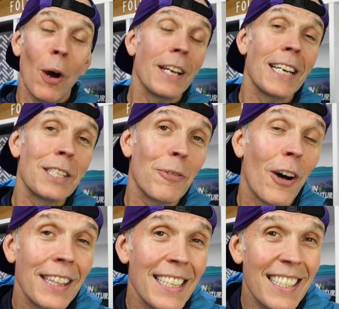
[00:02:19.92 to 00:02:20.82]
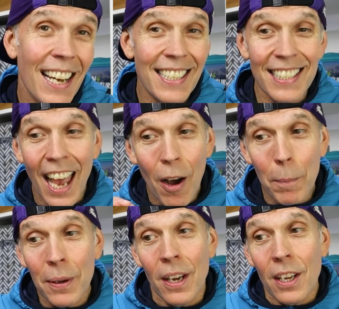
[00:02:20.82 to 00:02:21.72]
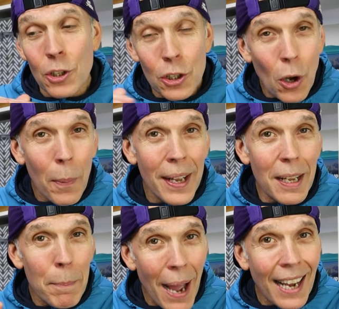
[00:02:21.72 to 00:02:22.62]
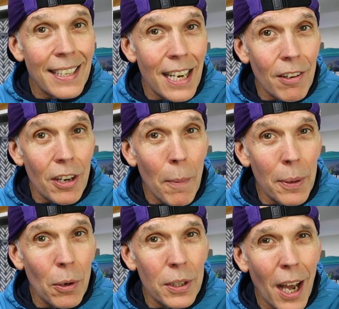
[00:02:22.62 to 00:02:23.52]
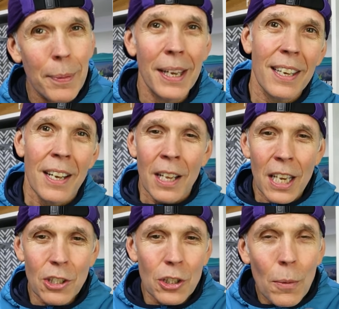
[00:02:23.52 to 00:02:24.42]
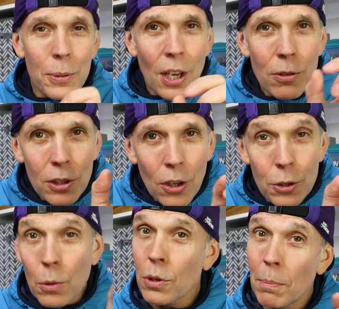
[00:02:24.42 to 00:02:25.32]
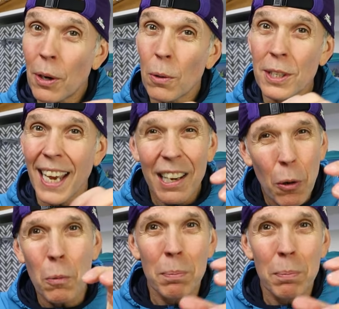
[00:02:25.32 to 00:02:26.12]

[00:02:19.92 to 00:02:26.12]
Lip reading: What I tend to find this does is help stop any bacteria buildup. It stops those nozzles and bottles getting all